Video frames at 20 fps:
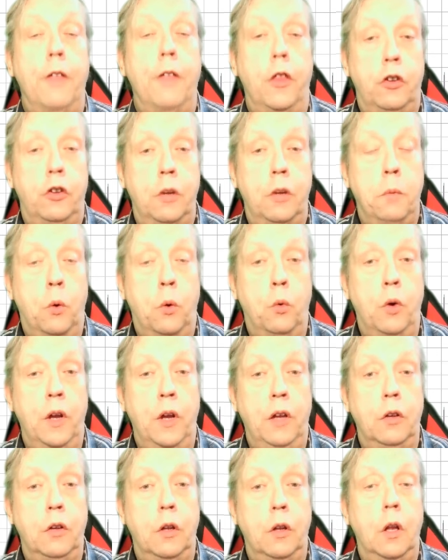for the simple
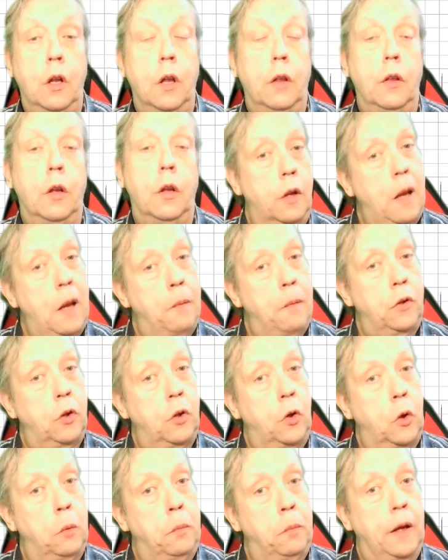reason that the
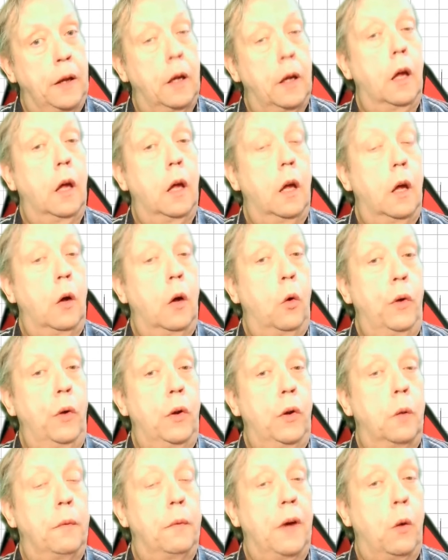numbers are too big.
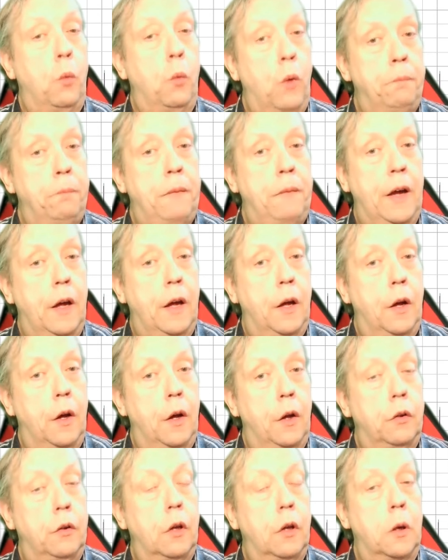We're talking about one
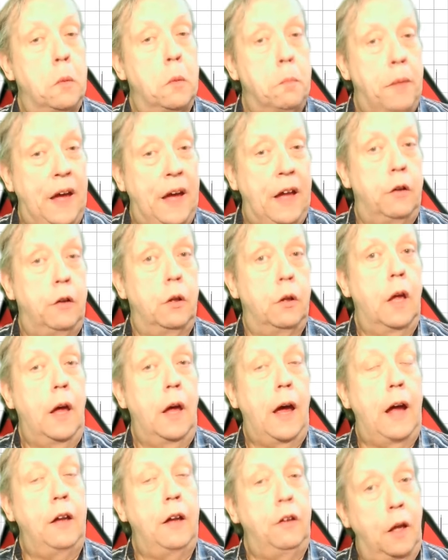megahertz compared to
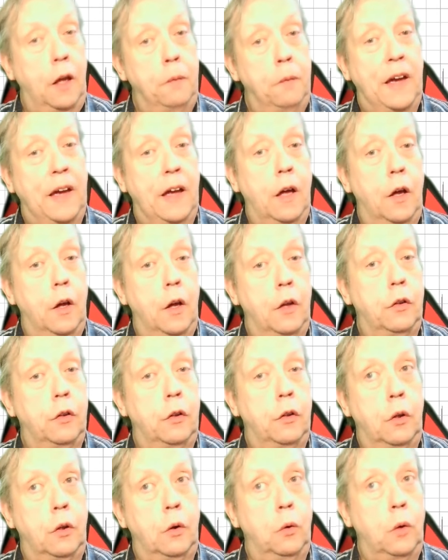eighty-eight
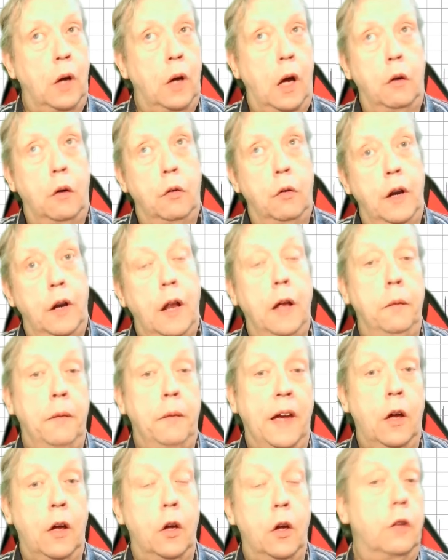megahertz to one hundred
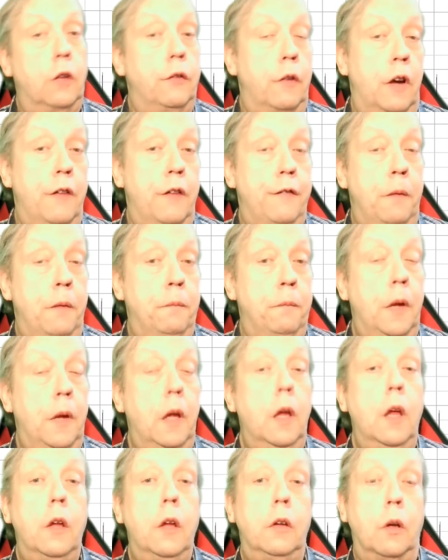eight megahertz for F M.
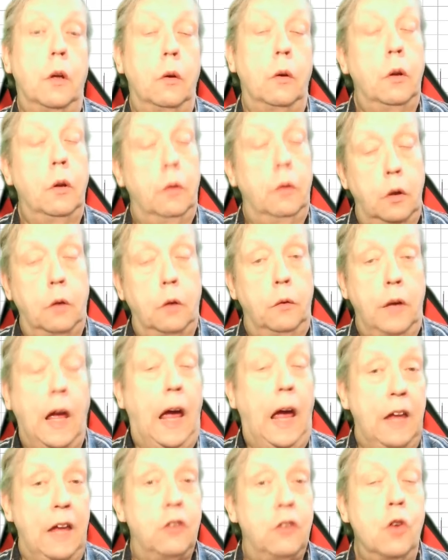So, you know,
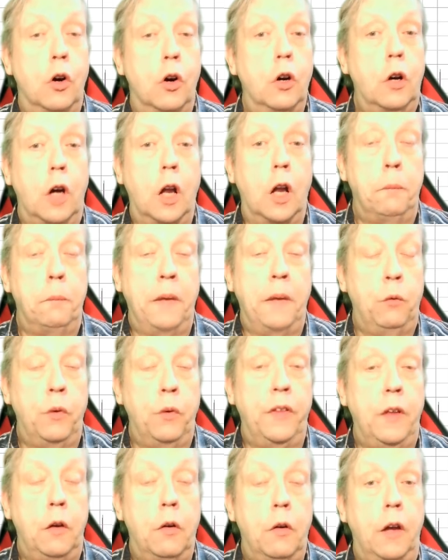it's not going to be
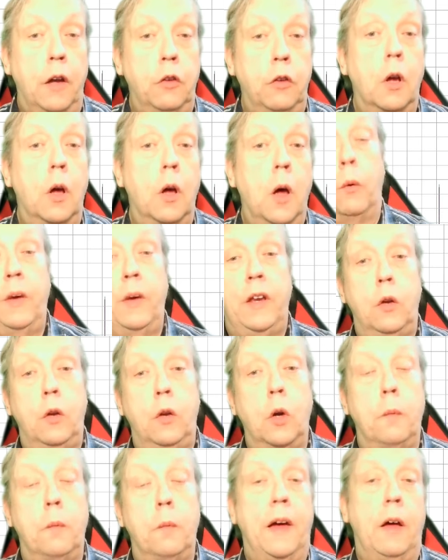within range. But when you're talking